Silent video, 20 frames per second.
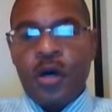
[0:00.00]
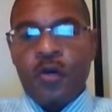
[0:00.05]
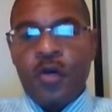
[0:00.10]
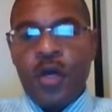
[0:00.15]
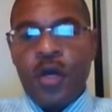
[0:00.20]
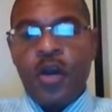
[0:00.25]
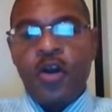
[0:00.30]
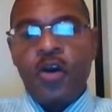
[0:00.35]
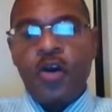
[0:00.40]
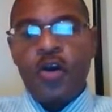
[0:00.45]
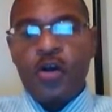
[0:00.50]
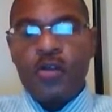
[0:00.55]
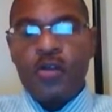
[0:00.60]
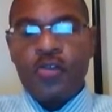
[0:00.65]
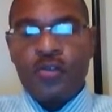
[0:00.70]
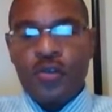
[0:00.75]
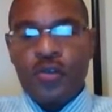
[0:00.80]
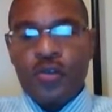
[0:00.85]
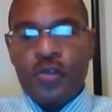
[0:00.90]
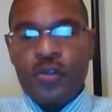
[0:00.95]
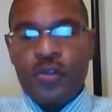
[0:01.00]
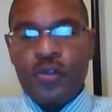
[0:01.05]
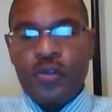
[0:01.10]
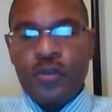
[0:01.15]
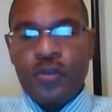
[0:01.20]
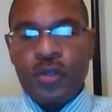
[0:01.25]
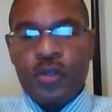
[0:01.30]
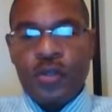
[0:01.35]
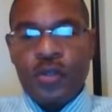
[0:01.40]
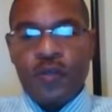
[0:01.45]
Hair Culturist
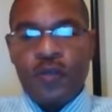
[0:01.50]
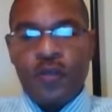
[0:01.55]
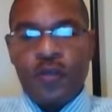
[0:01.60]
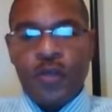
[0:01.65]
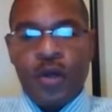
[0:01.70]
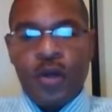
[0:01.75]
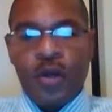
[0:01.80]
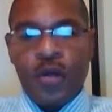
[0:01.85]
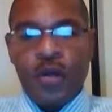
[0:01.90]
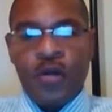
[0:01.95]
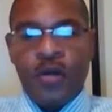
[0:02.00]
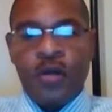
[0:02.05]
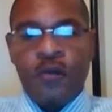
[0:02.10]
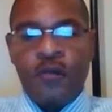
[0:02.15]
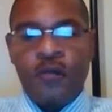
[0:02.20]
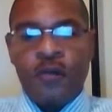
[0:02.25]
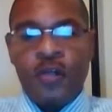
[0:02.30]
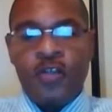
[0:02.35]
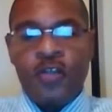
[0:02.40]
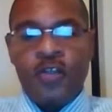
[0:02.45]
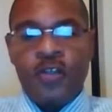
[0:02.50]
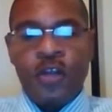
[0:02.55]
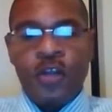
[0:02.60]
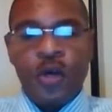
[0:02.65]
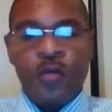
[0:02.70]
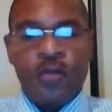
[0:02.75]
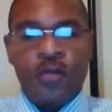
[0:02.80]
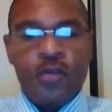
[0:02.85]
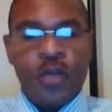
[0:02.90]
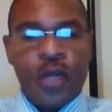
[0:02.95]
Union of American Convention. I
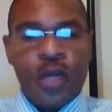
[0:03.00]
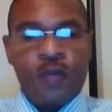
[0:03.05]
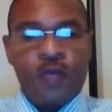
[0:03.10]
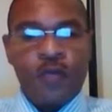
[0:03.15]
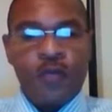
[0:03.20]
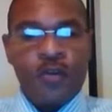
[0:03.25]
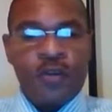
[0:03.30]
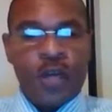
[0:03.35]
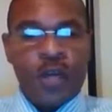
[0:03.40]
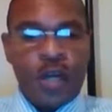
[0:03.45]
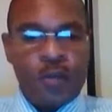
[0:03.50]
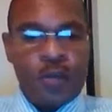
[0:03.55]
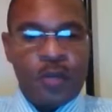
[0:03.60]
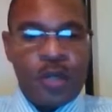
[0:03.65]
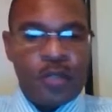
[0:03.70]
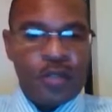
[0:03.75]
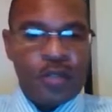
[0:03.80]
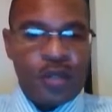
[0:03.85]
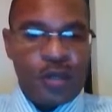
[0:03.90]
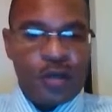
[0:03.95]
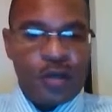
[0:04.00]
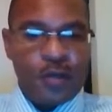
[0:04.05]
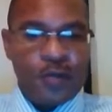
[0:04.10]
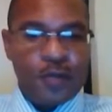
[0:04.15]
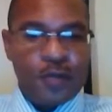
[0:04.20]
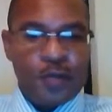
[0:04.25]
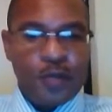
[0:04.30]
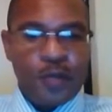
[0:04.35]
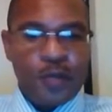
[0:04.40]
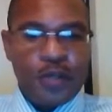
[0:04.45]
almost gave you her name that time,
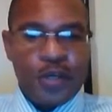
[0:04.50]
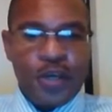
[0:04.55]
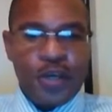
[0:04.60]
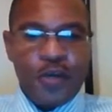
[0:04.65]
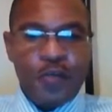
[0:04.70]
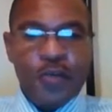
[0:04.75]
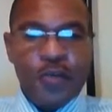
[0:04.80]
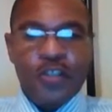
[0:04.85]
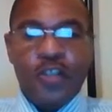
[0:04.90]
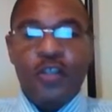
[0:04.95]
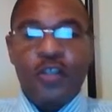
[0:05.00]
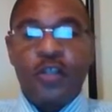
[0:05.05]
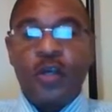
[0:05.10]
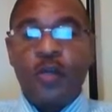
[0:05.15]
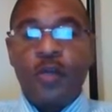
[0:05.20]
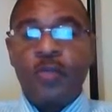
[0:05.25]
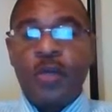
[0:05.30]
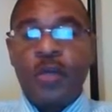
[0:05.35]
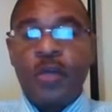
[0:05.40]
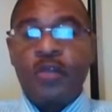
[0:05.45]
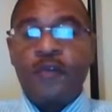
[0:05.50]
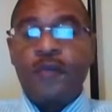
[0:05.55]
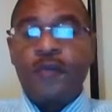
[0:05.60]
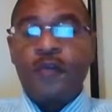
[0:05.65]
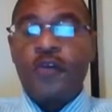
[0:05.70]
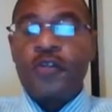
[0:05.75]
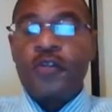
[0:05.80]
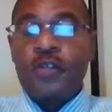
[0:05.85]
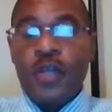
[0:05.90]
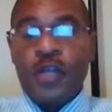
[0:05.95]
which ended up being the
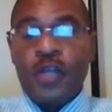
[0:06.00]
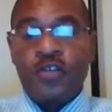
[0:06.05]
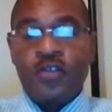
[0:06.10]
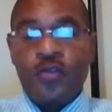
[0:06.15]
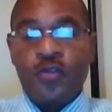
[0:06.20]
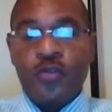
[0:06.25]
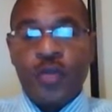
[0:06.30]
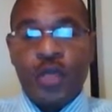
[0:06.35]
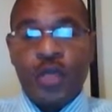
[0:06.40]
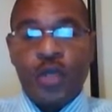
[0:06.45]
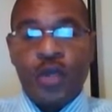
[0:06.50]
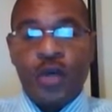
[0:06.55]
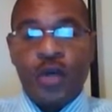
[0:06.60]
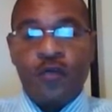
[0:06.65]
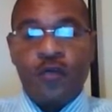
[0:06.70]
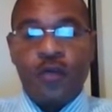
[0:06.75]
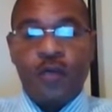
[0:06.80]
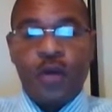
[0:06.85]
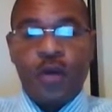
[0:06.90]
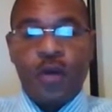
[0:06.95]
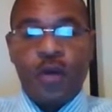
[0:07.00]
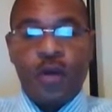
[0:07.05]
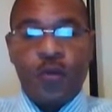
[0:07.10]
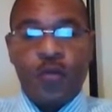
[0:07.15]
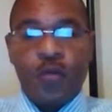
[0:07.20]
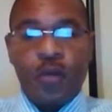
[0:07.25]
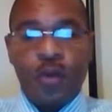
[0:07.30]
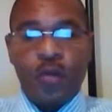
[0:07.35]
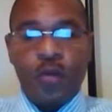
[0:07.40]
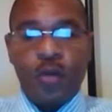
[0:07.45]
first national meeting of
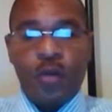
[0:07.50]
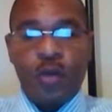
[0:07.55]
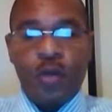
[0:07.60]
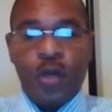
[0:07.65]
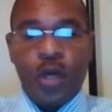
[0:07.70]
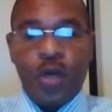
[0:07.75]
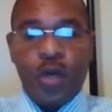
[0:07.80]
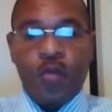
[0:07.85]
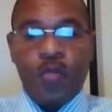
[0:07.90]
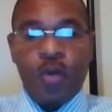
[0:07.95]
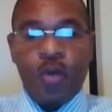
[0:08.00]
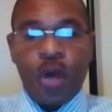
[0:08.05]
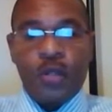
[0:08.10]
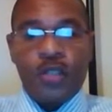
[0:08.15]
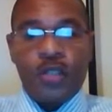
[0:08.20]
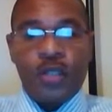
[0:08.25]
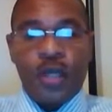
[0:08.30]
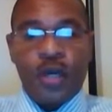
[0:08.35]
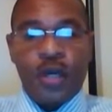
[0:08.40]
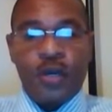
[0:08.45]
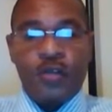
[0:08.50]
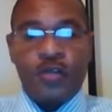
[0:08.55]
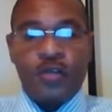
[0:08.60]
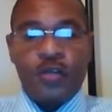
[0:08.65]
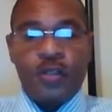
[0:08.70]
American women brought together to